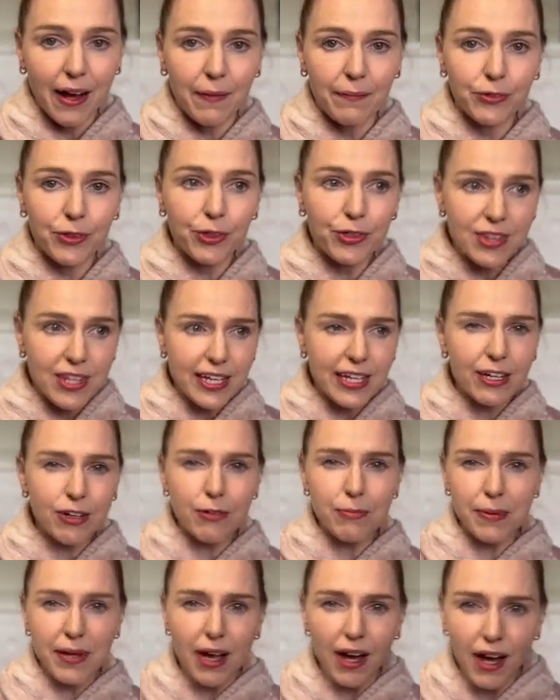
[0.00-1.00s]
You'd think it
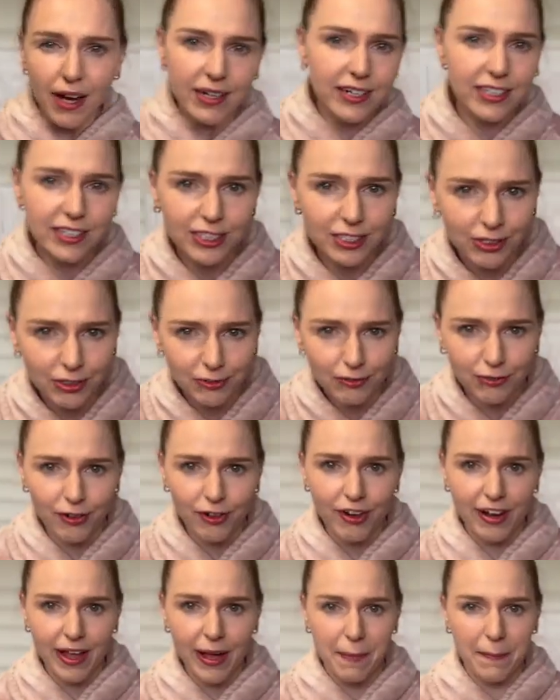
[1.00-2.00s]
would be harder to do it
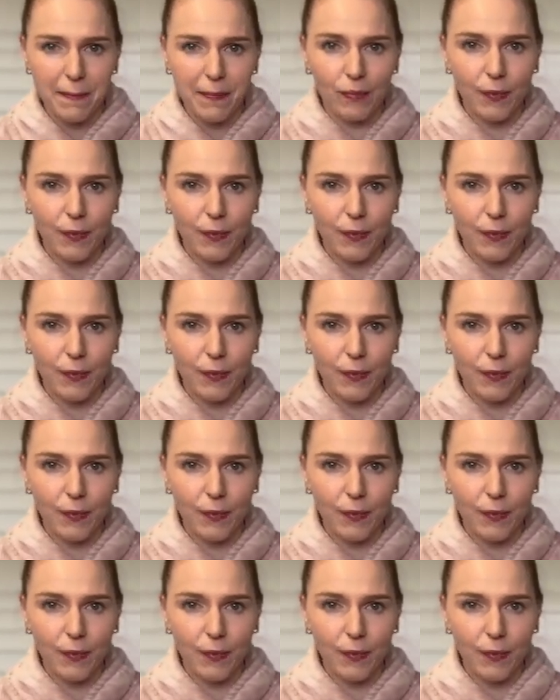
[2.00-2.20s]
4 a.m.